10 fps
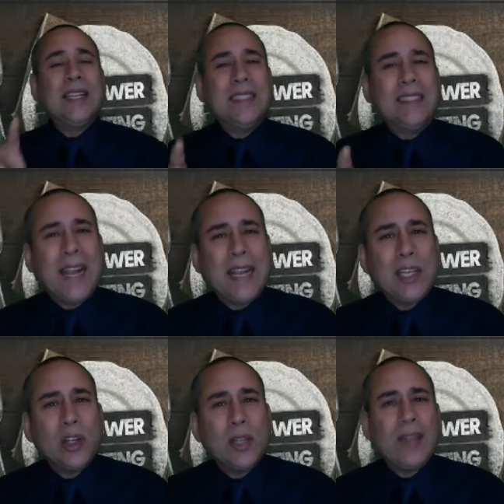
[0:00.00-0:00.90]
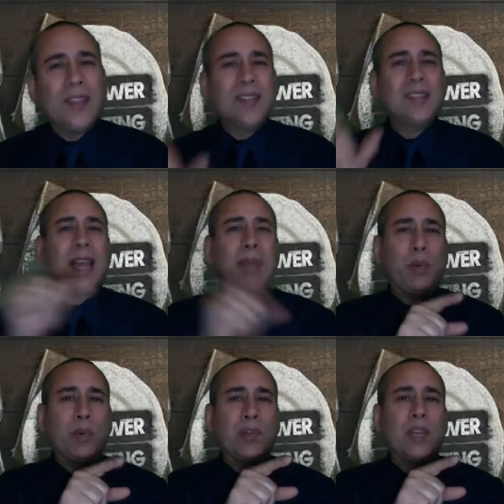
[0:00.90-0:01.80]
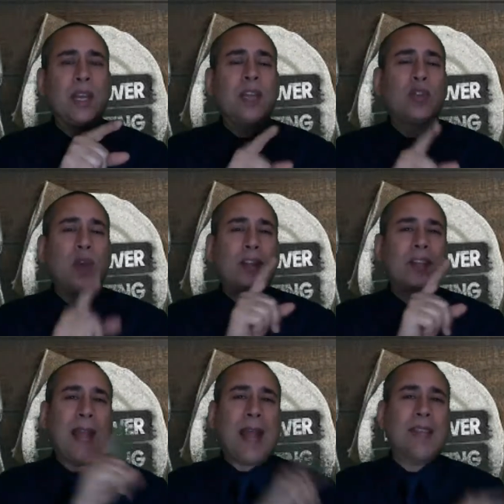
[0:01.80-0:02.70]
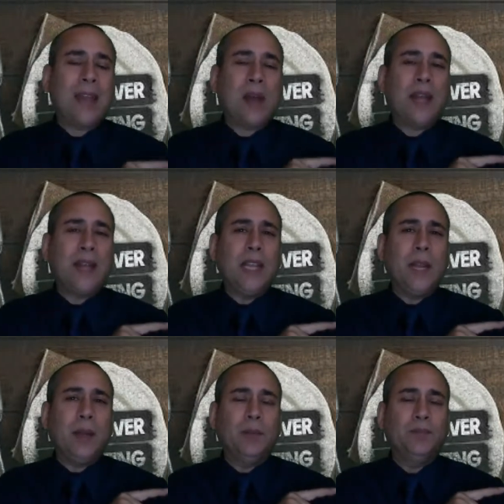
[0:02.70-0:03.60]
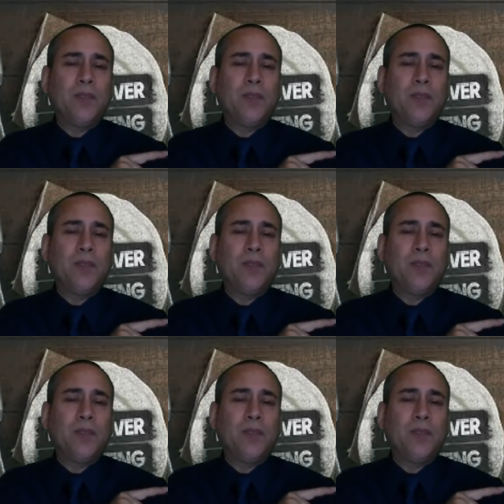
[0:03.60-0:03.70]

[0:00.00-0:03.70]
Daniel and the disciples trying to cast out that demon.